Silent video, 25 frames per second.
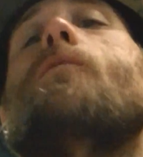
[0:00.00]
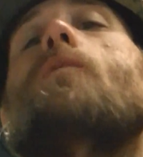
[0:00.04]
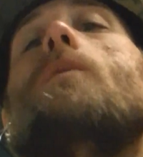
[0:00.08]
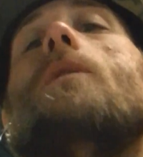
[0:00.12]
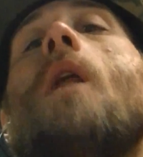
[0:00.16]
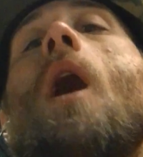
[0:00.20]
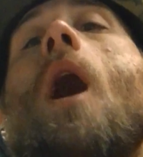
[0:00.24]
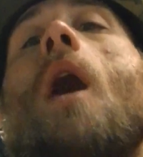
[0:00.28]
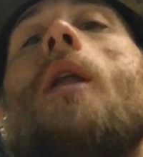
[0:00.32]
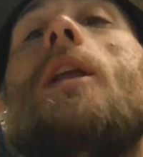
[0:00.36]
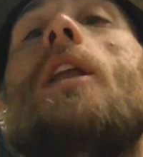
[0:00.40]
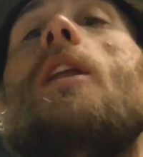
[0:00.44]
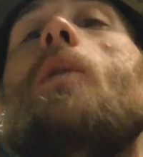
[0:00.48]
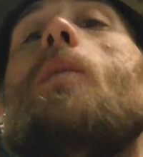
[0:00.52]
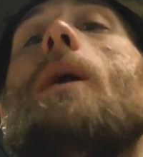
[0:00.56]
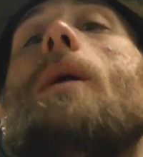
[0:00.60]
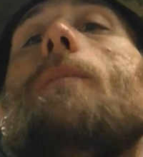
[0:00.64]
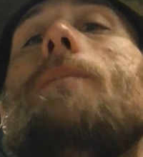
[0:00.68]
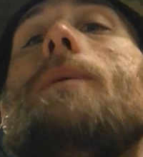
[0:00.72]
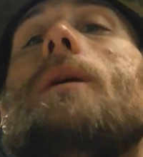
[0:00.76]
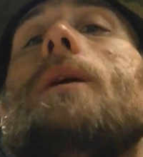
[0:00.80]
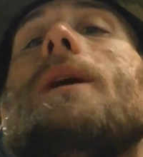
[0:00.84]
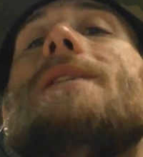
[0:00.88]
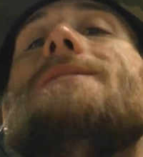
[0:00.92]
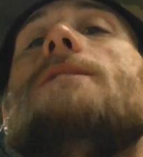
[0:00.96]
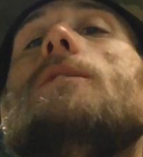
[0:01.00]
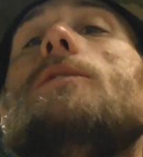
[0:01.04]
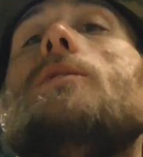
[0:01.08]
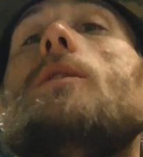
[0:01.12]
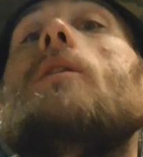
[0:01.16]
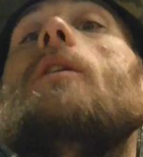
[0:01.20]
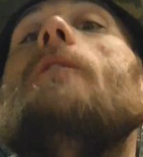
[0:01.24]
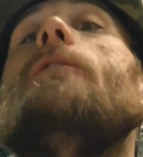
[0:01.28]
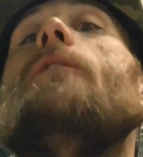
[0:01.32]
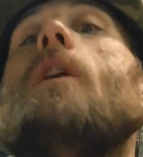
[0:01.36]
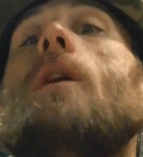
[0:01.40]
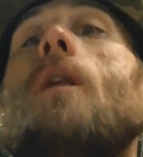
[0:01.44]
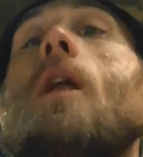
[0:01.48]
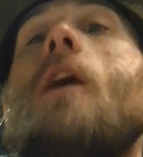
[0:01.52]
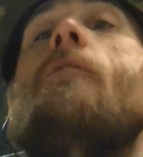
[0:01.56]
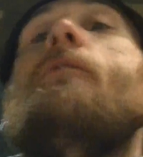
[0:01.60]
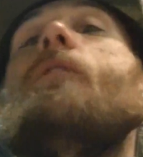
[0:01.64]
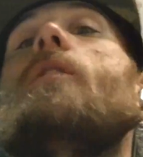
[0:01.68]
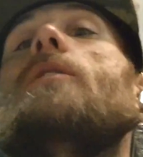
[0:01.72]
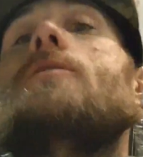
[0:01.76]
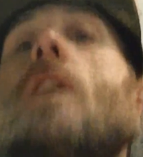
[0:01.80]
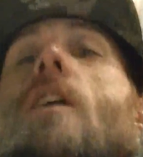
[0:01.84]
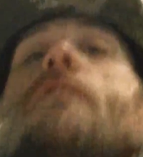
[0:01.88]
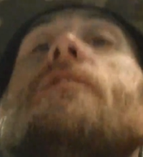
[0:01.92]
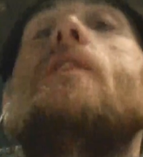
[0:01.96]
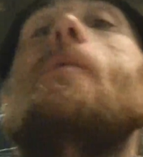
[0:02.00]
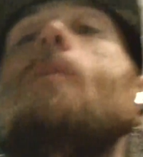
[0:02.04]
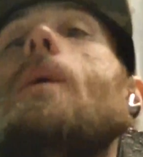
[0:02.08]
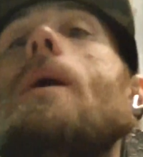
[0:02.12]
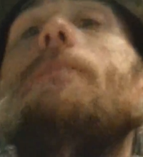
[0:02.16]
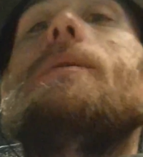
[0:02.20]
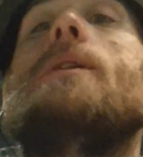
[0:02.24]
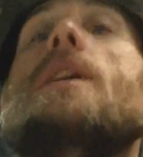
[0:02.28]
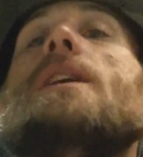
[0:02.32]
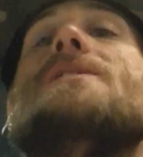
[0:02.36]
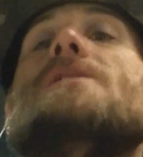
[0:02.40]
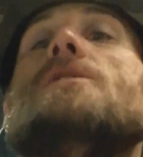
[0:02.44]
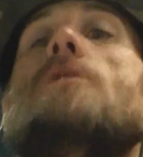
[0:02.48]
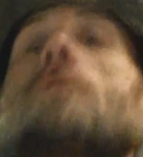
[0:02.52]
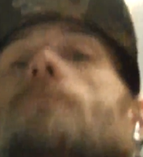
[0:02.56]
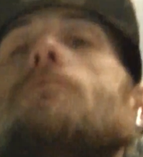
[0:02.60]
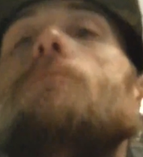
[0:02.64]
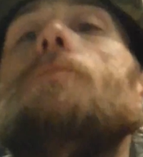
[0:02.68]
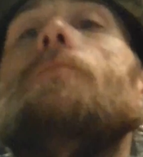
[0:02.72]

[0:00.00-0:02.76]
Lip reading: we're not in a way because of you? Don't know, very not fucked off in a way because of you.